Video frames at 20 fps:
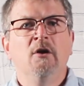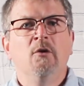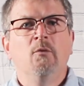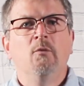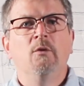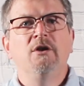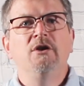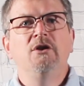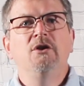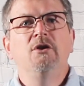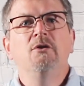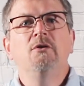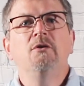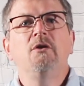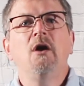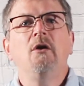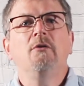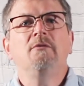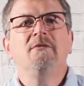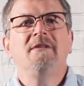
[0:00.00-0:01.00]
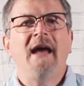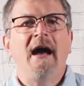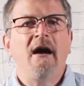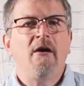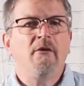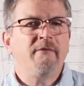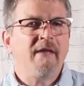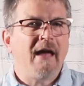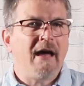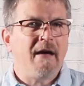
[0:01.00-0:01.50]
when you go
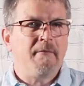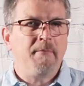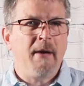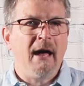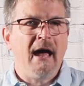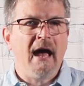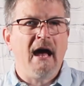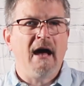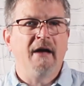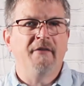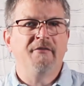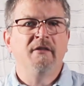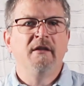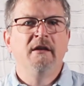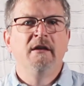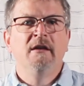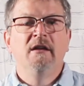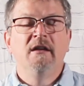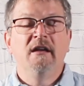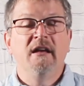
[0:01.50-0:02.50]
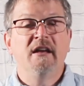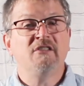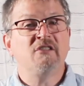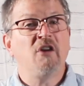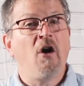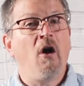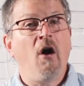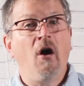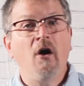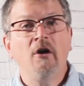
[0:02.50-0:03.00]
down that path, it's
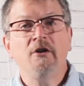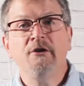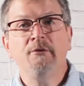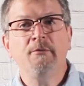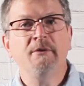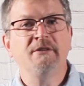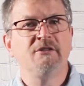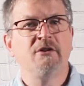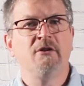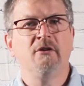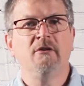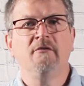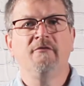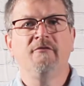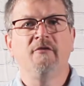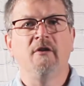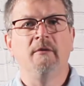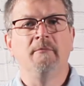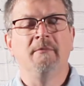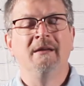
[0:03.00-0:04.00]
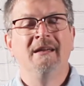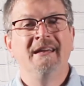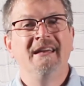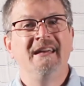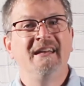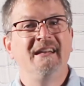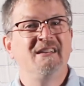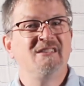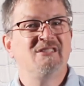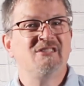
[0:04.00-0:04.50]
hard to return from.
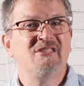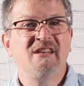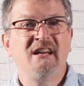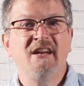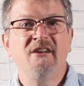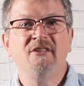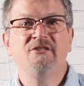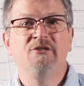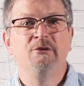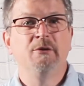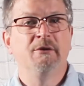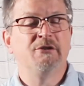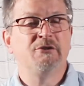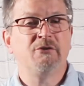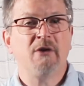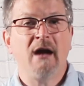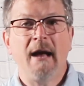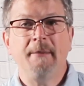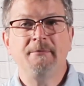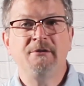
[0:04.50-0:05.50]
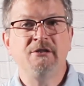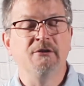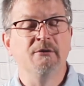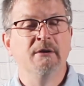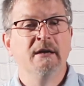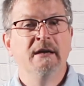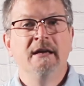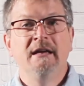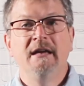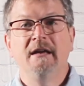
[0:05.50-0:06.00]
It ensnares you. It traps you.
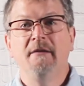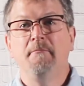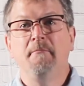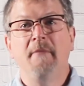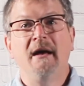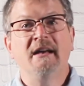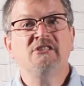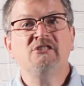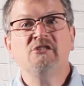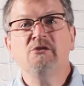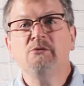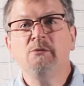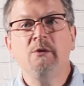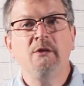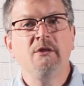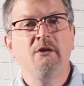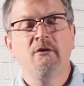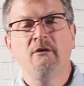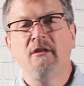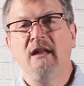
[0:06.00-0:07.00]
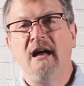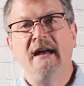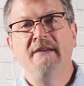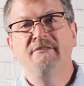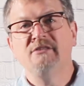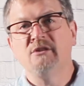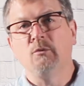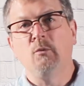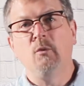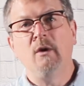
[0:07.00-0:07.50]
It messes with your
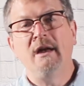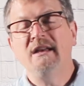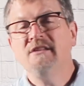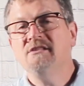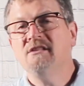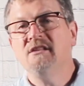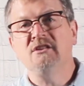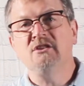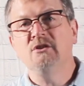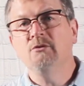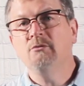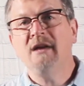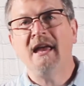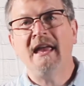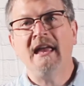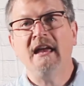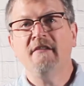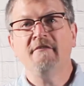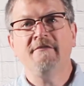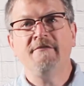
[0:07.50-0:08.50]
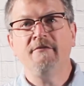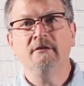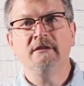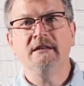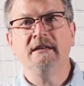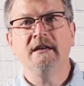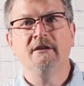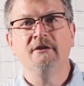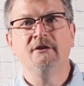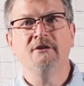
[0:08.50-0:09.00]
lives in ways that you can't
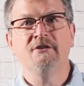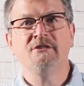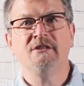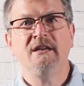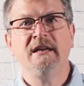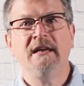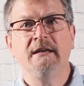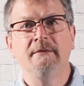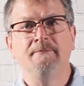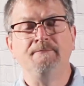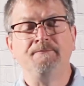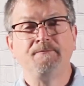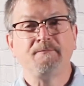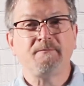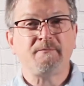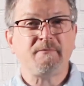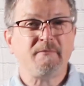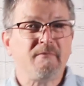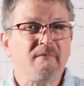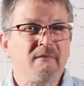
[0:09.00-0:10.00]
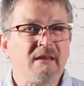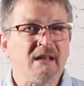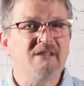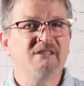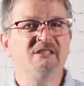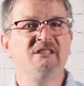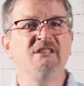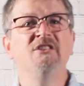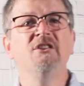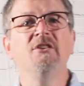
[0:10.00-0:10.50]
fully understand.
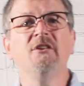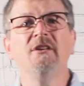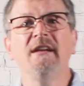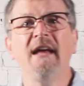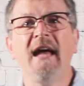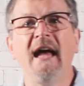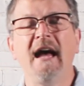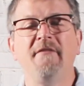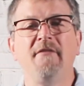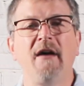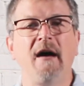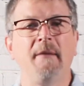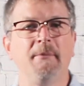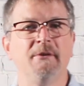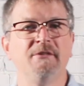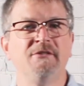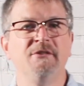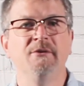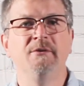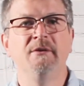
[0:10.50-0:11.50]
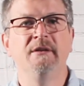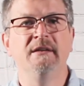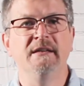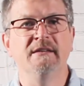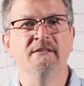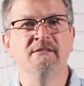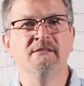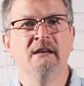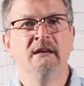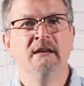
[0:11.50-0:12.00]
See, you're going to have
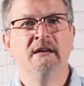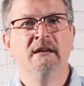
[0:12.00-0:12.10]
opportunities